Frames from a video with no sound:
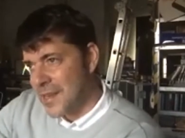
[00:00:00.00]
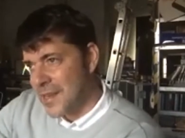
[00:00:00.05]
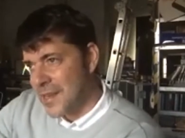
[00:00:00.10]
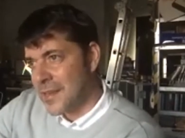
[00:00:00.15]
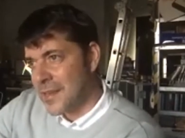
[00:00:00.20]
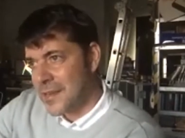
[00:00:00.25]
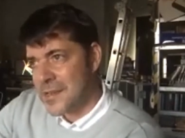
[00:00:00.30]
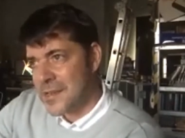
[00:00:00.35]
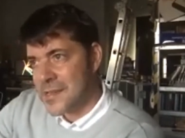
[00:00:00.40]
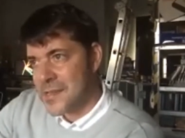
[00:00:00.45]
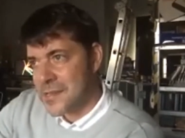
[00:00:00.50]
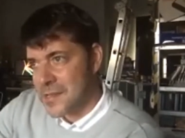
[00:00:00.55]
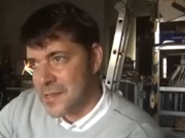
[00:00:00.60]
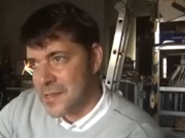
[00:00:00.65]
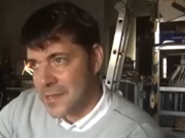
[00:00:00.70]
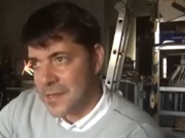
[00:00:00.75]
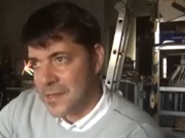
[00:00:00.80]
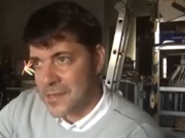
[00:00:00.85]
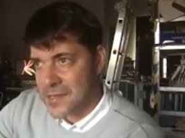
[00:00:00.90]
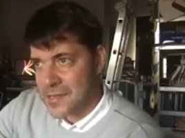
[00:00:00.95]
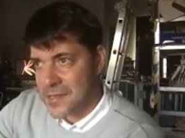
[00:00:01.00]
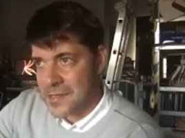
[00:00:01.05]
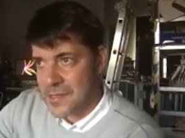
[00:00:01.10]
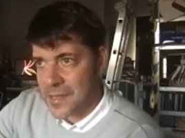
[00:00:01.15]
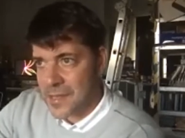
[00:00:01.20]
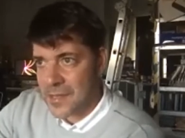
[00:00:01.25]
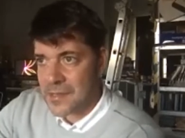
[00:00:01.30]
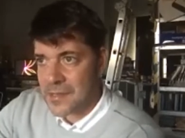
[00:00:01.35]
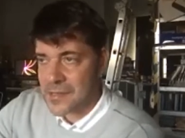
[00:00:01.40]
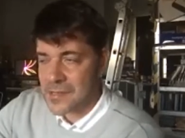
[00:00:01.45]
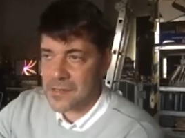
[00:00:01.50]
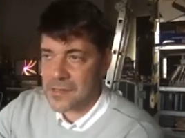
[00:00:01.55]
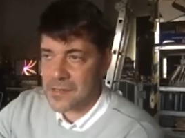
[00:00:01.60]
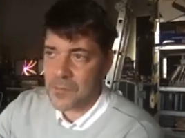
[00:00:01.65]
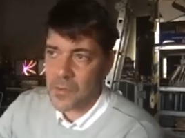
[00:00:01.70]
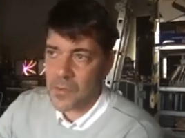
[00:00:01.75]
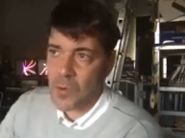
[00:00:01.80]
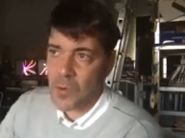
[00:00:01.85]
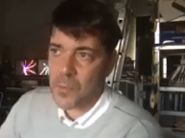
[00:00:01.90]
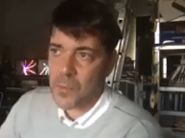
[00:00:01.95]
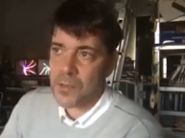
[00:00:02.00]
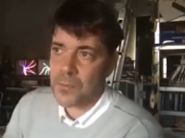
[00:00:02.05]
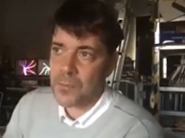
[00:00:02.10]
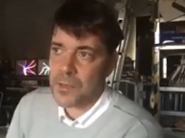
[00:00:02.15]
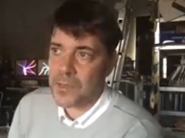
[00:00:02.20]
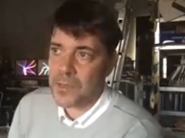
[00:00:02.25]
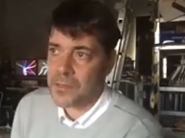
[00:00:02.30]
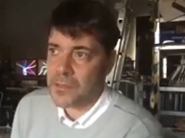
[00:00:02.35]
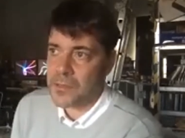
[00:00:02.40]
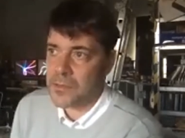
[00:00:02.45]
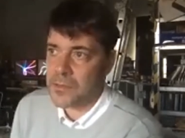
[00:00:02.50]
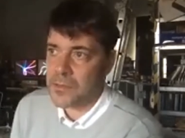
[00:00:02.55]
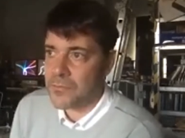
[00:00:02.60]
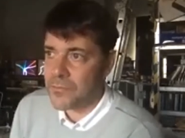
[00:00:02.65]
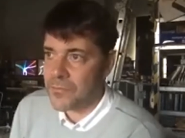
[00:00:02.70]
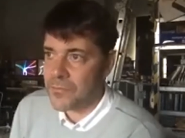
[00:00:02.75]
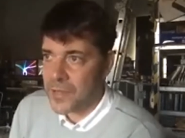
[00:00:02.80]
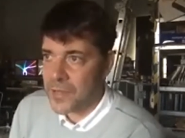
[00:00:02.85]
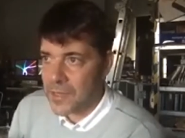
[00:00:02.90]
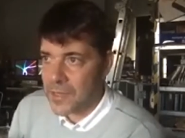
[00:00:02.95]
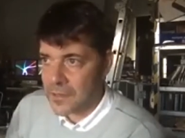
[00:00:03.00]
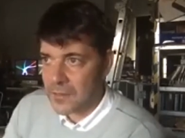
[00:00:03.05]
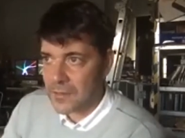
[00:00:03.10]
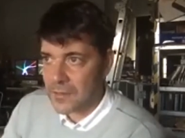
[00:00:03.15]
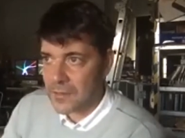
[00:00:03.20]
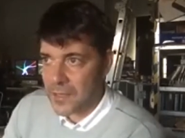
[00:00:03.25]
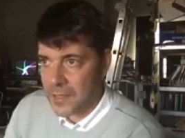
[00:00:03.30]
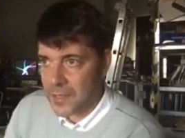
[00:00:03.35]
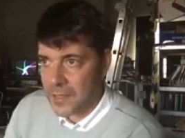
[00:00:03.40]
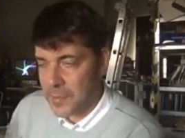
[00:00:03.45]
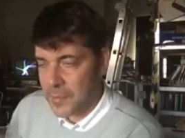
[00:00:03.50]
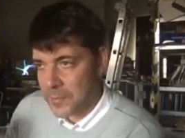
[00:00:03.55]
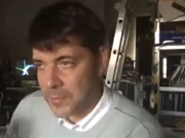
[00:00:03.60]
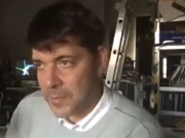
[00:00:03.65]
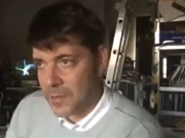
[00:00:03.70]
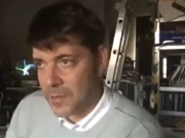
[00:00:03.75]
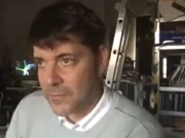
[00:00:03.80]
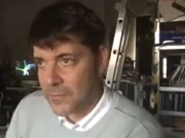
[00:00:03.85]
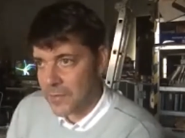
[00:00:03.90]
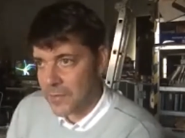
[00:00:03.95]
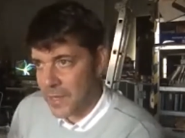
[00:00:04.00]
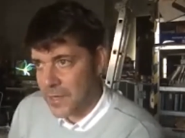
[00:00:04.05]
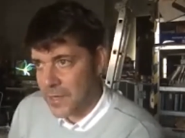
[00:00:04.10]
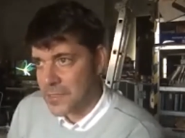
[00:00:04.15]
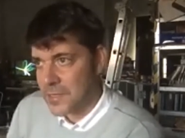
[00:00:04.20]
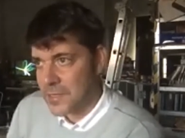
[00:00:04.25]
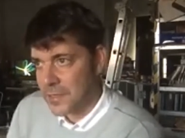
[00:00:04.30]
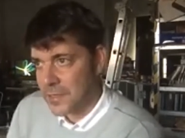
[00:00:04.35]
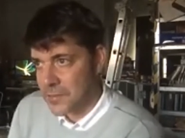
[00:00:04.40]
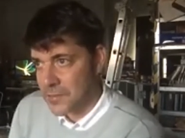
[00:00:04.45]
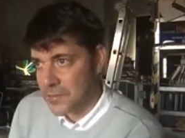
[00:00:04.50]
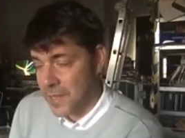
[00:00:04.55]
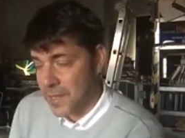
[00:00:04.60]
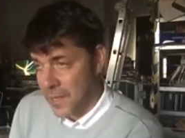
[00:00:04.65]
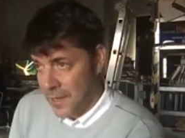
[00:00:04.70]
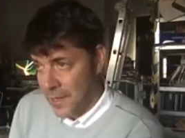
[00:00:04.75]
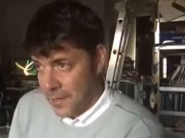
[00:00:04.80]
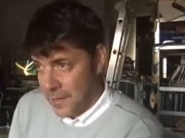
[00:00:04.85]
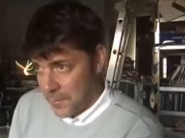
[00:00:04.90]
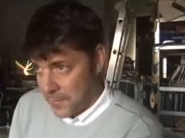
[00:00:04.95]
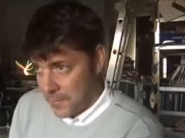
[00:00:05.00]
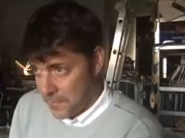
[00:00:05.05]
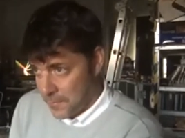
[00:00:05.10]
yeah it, it is it is that is the moment when you feel like people are reacting to it